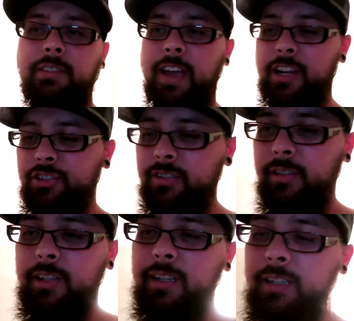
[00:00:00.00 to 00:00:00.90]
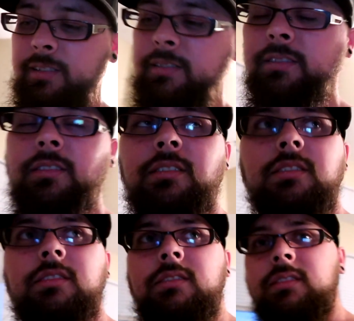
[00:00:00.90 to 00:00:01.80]
give Ashton this.
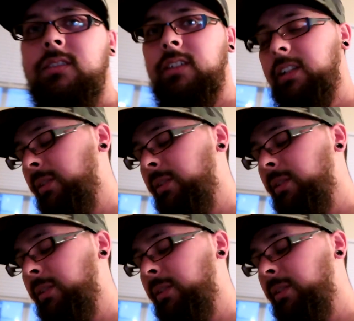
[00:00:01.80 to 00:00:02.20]
I know, a